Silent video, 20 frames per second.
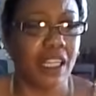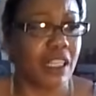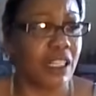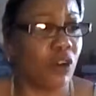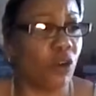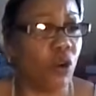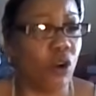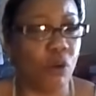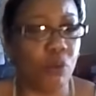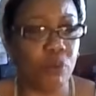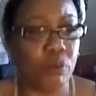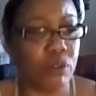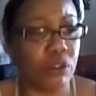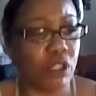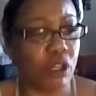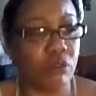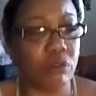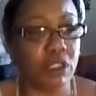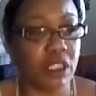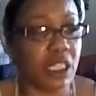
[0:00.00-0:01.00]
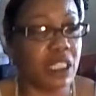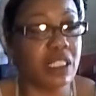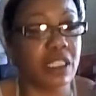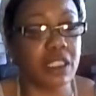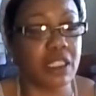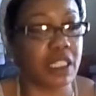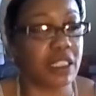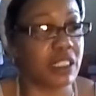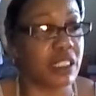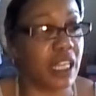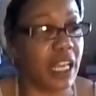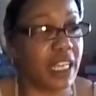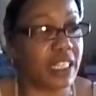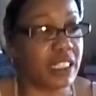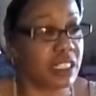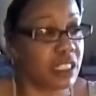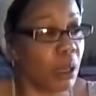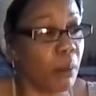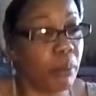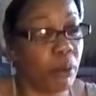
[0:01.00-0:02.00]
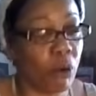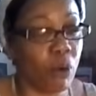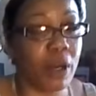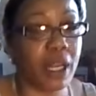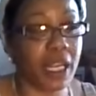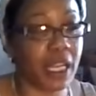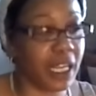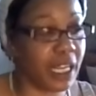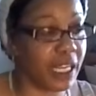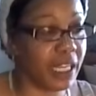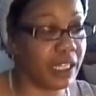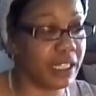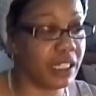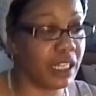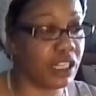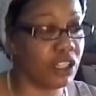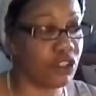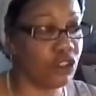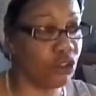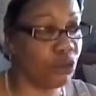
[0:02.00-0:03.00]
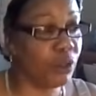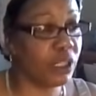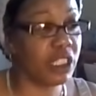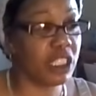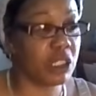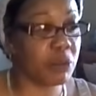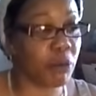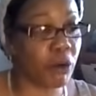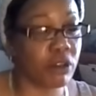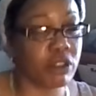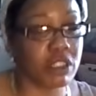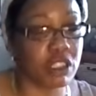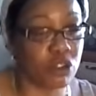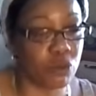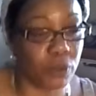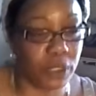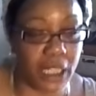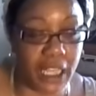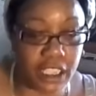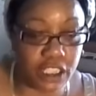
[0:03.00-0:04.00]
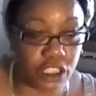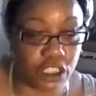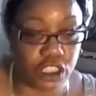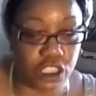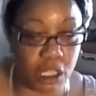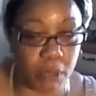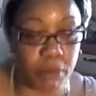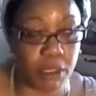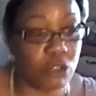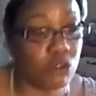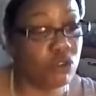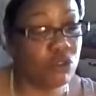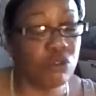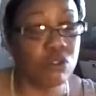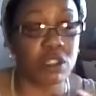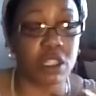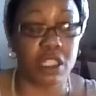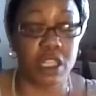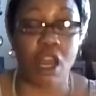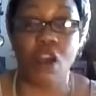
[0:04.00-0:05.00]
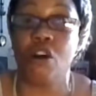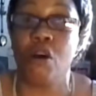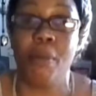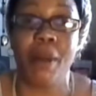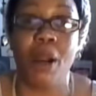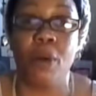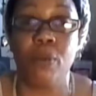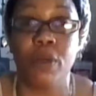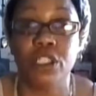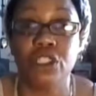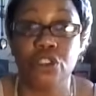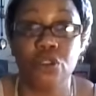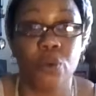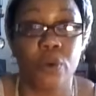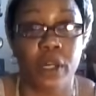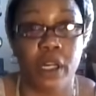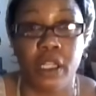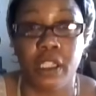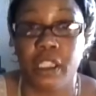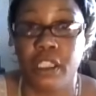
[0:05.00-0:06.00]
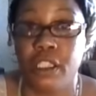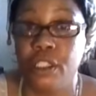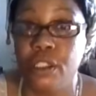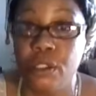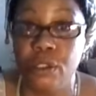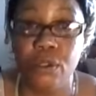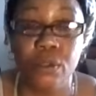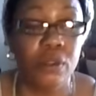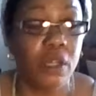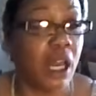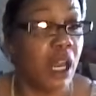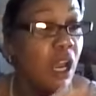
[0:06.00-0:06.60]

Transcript: or just at some point in you and this person's relationship, you used to talk about what you were going to do,